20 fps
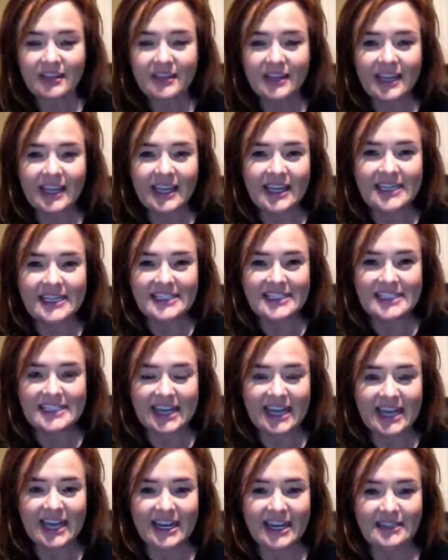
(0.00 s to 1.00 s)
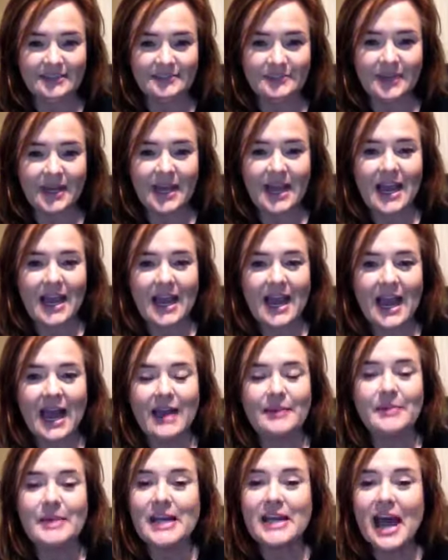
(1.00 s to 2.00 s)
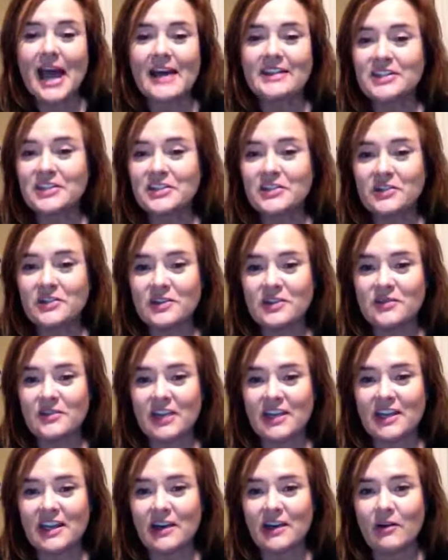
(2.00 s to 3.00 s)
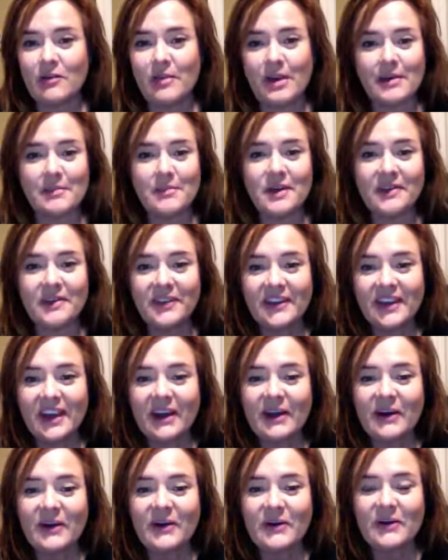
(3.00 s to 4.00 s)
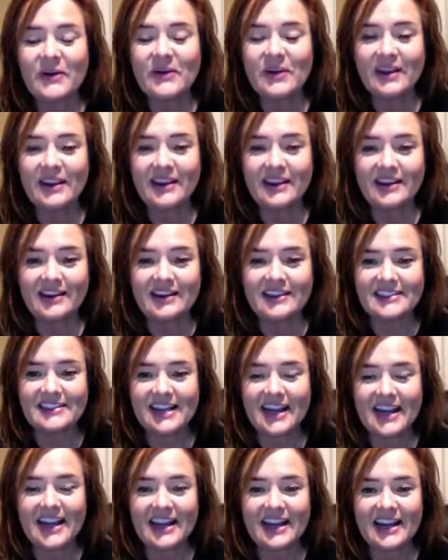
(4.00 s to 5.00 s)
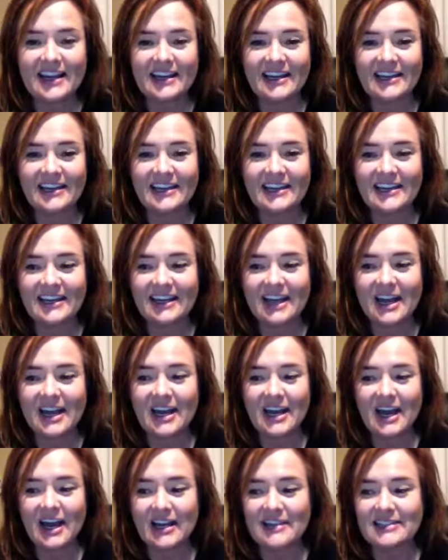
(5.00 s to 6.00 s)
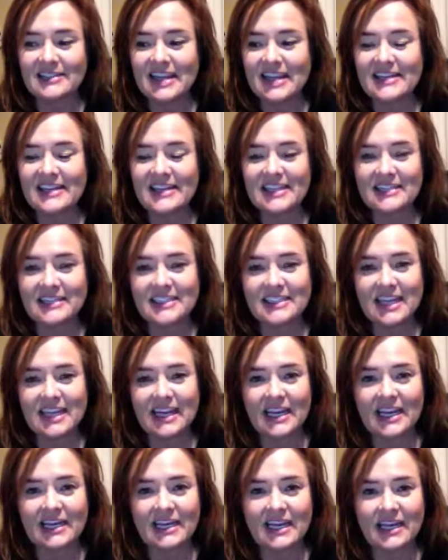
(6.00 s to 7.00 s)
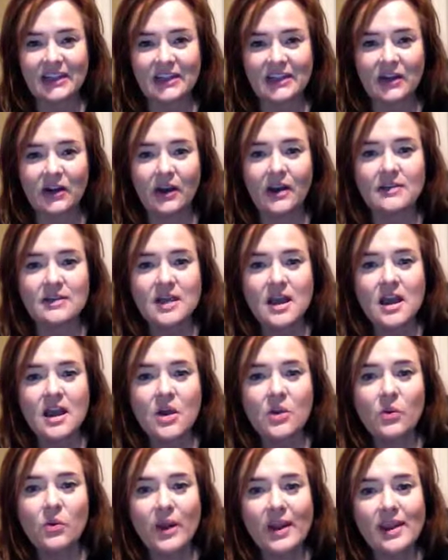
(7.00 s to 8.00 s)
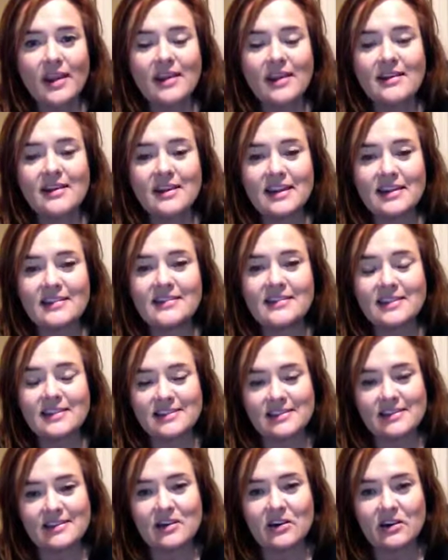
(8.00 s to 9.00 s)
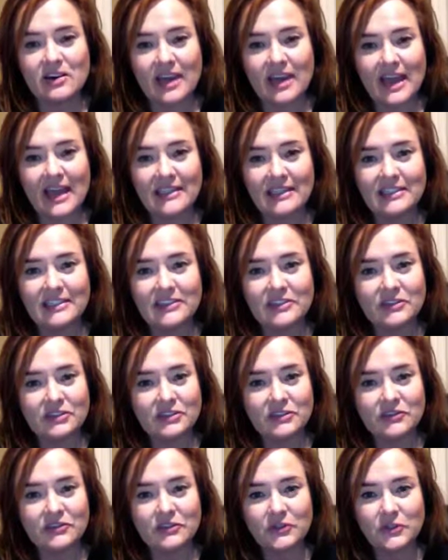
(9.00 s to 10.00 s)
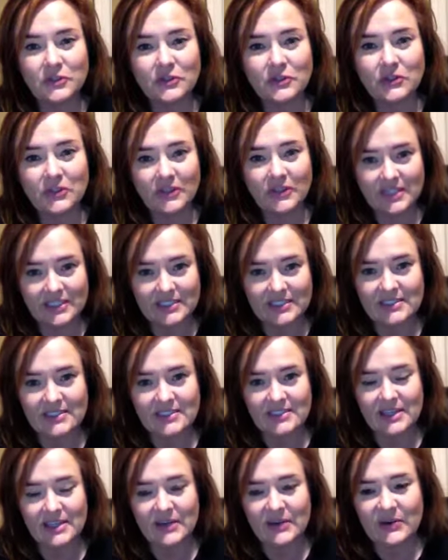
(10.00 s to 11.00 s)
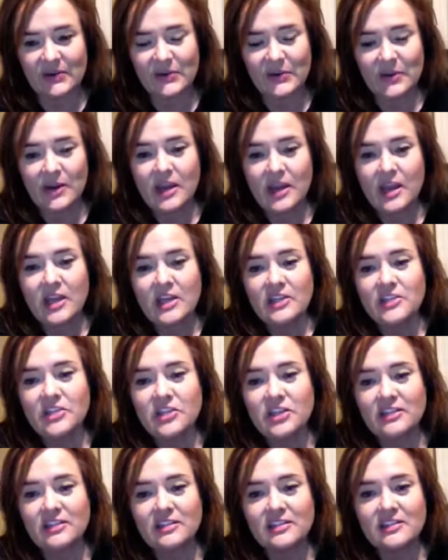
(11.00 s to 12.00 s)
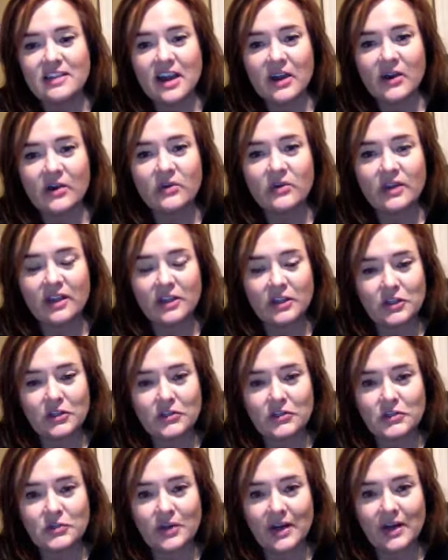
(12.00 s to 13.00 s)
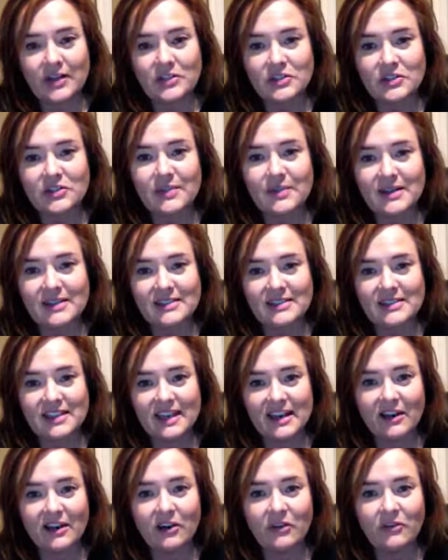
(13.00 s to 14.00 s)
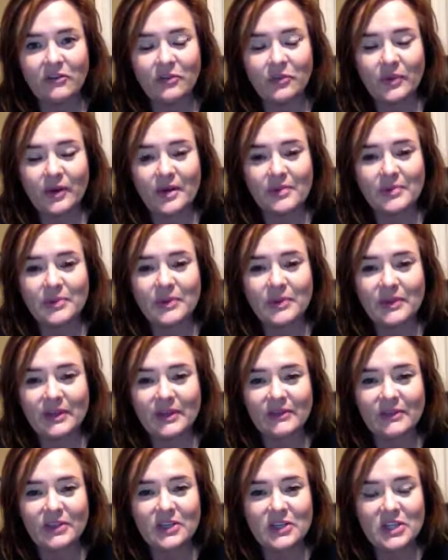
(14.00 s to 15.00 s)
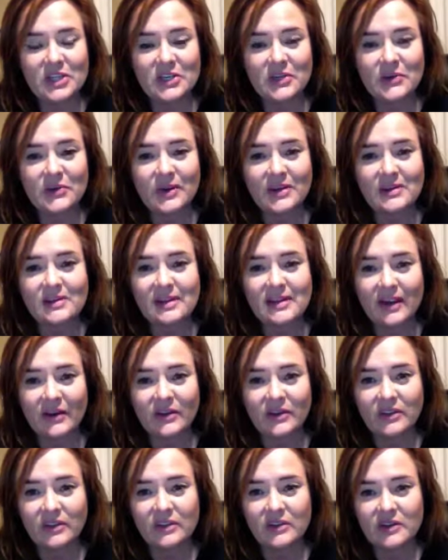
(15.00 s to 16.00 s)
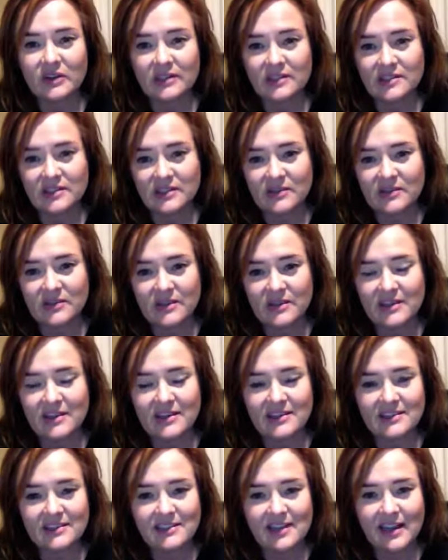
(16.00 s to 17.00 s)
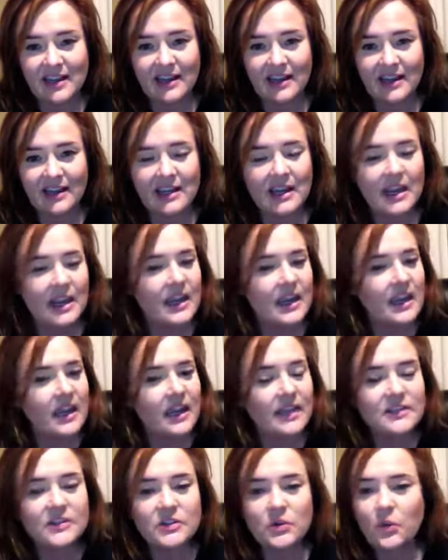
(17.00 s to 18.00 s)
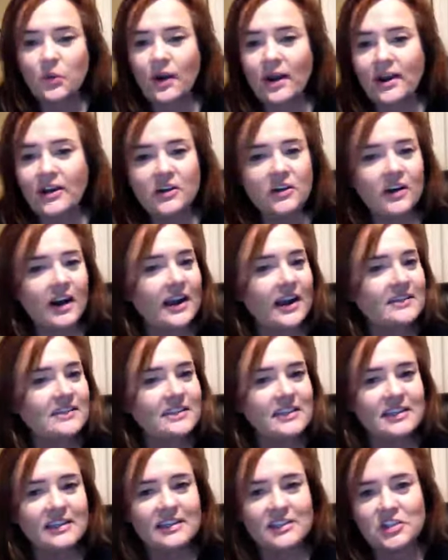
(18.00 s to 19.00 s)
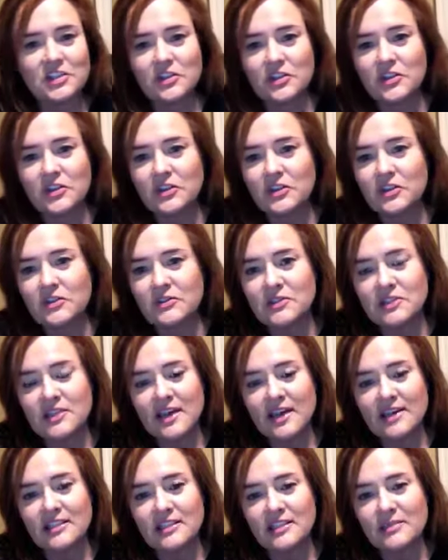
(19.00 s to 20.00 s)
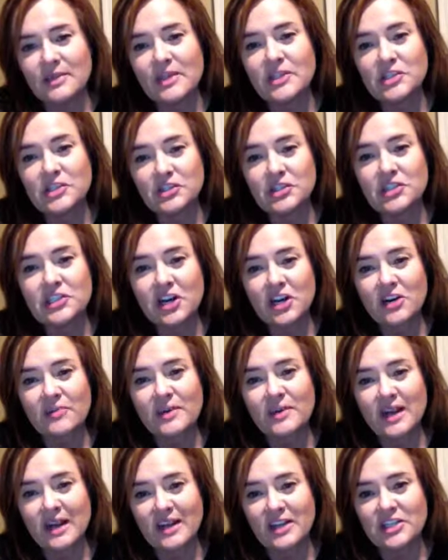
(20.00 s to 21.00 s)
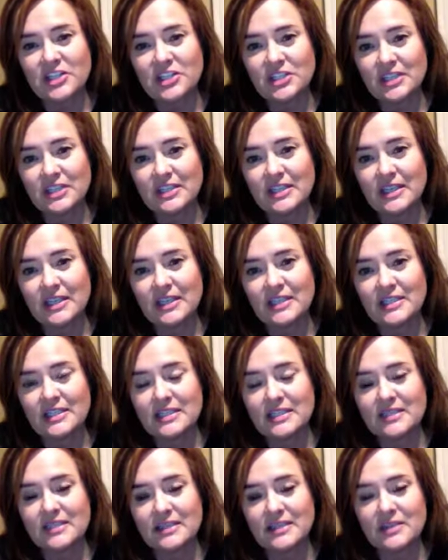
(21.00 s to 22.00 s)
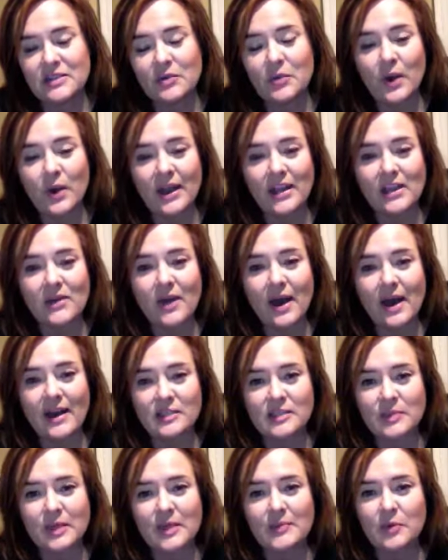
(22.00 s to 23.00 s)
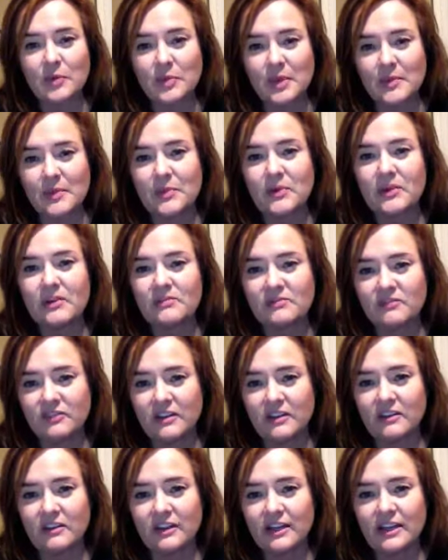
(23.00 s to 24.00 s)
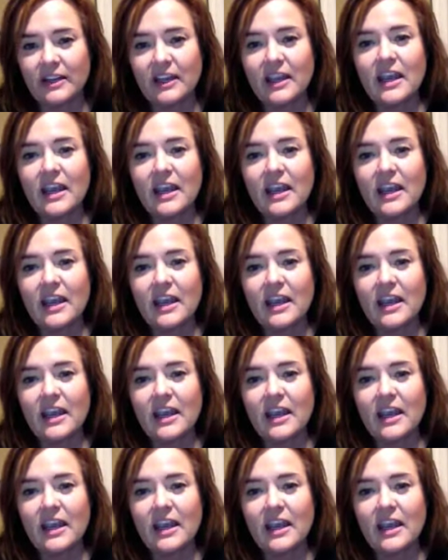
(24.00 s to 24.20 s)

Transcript: And I'd been asked to do this video about a month ago, and I sat down tonight and I thought, we need to get our calendars full. And so just know that your director, myself, we believe in you and know that you can do this. And it's the way you're asking, it's your enthusiasm, it's your determination. It's the way you ask people. People can feel it.